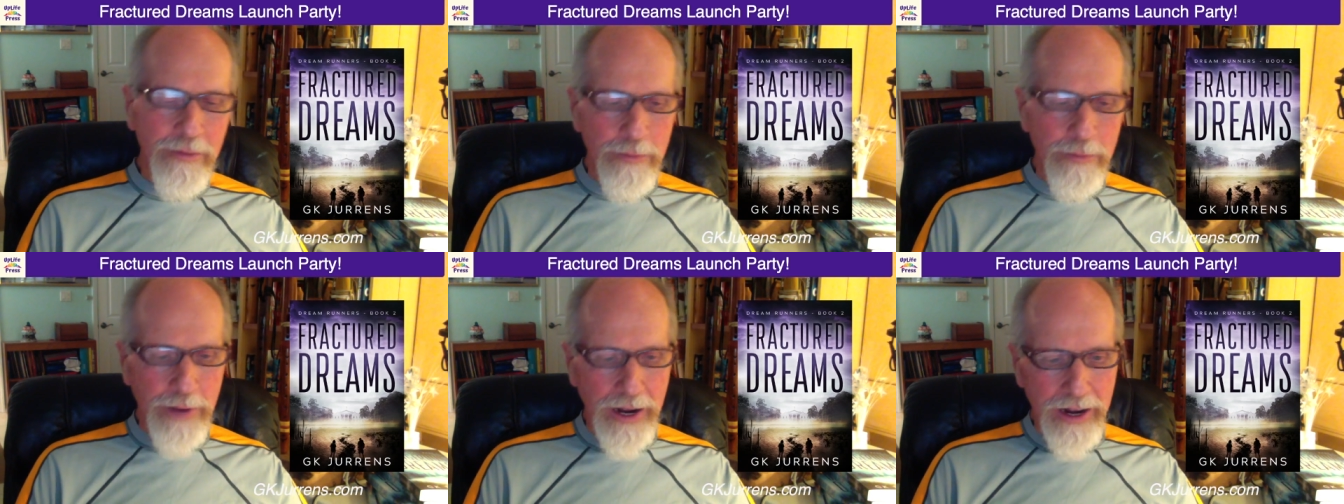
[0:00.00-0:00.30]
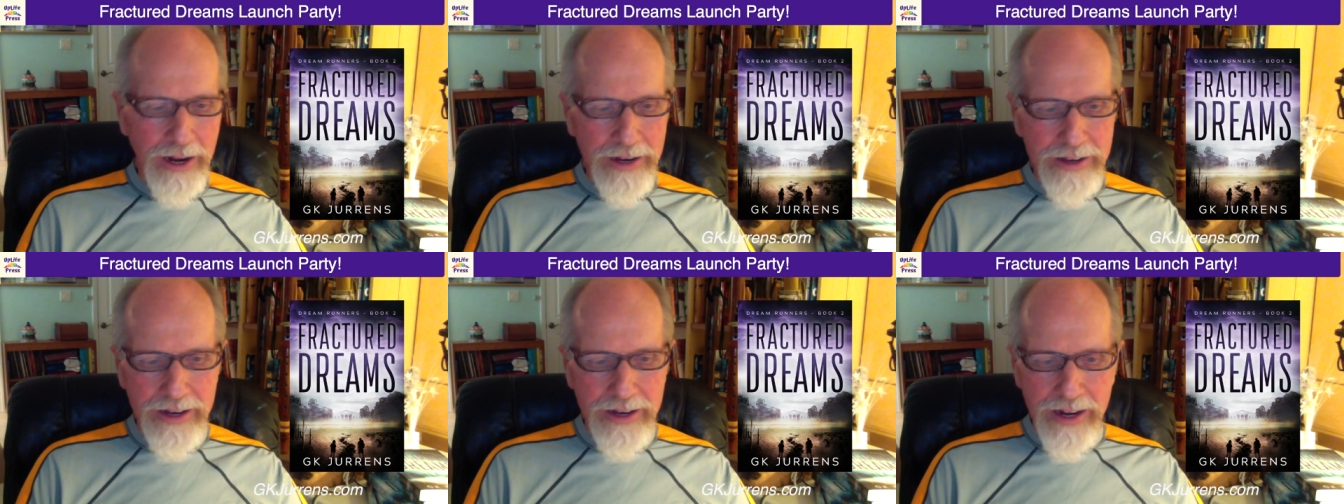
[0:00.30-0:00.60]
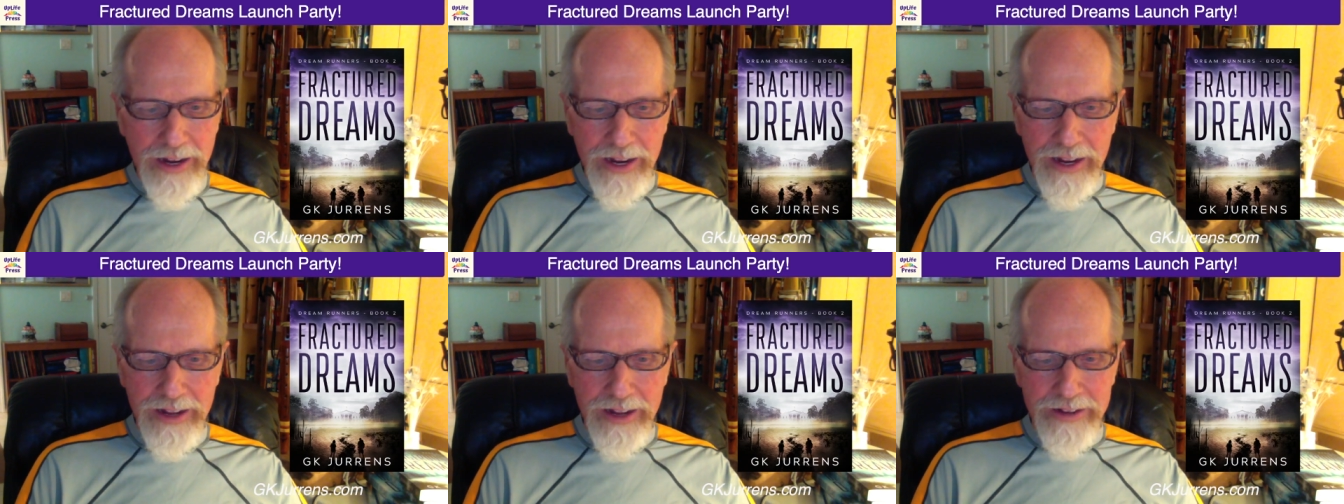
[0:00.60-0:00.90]
But
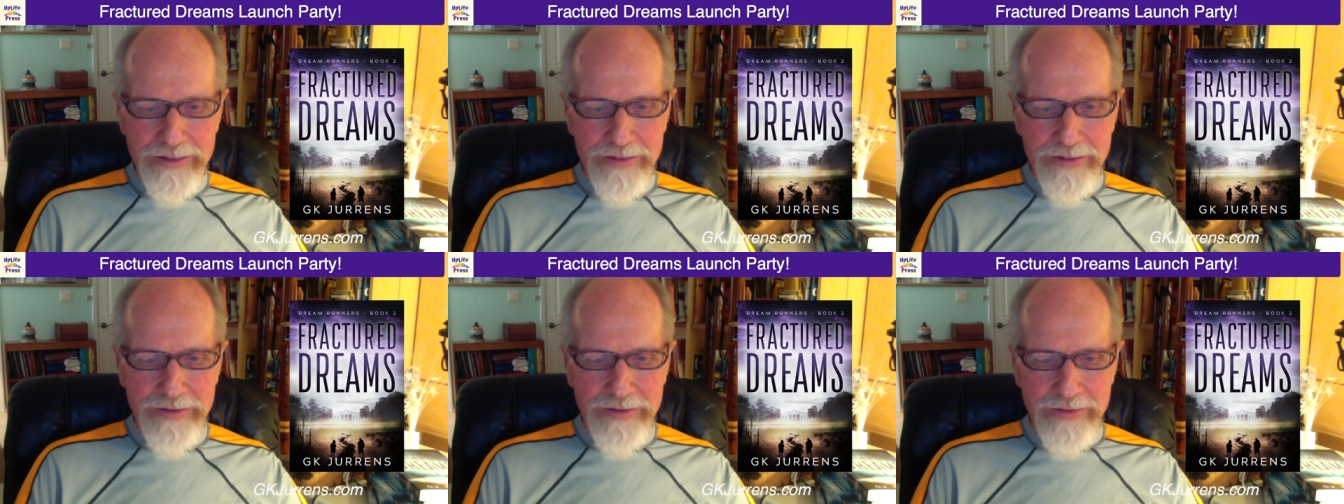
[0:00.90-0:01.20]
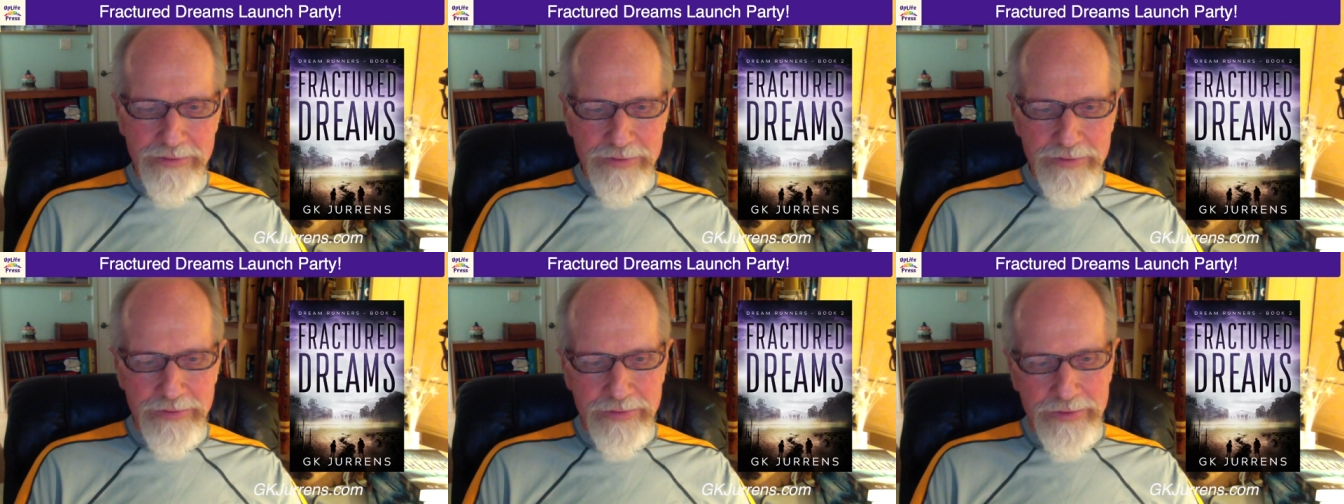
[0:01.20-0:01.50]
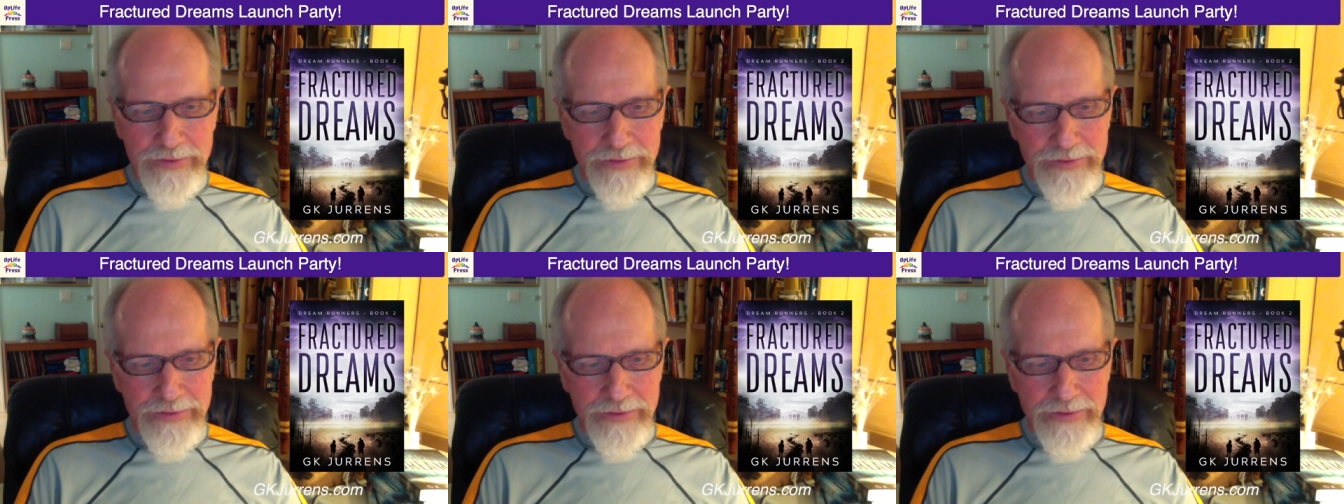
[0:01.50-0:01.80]

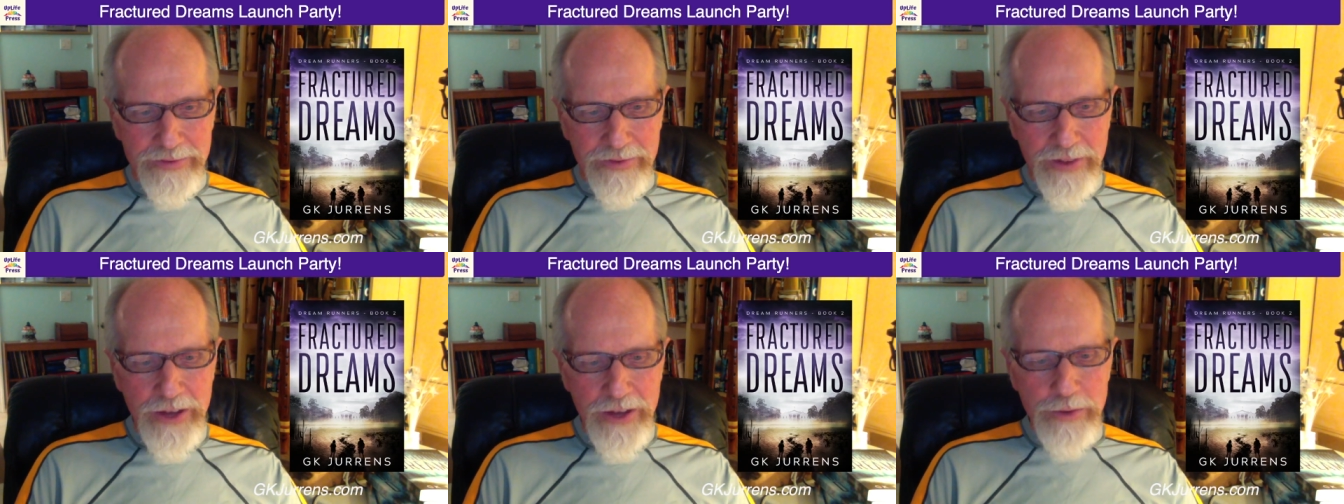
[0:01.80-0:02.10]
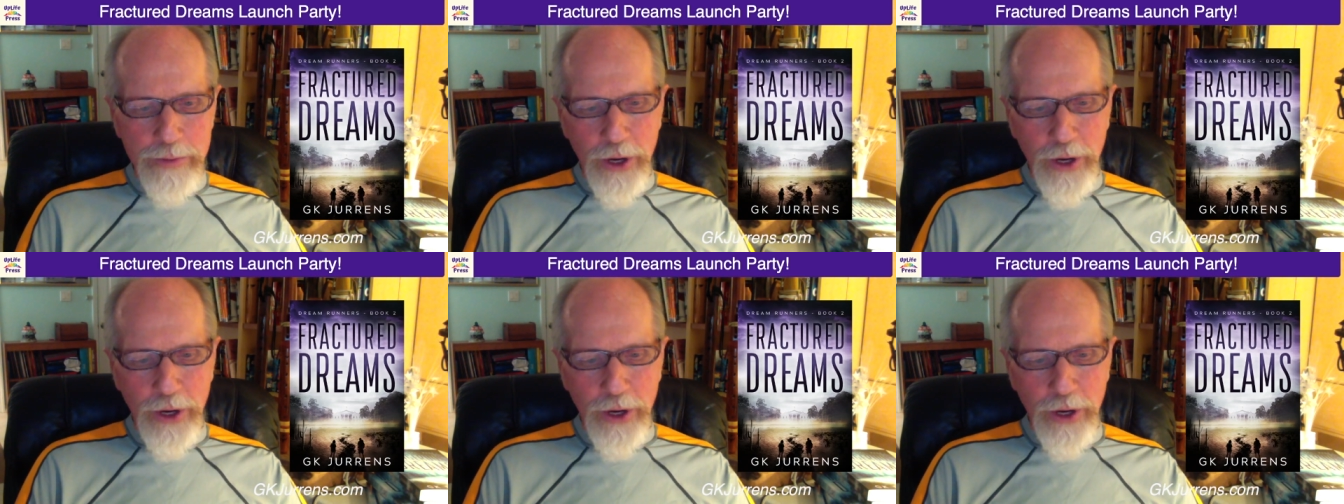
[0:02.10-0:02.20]
this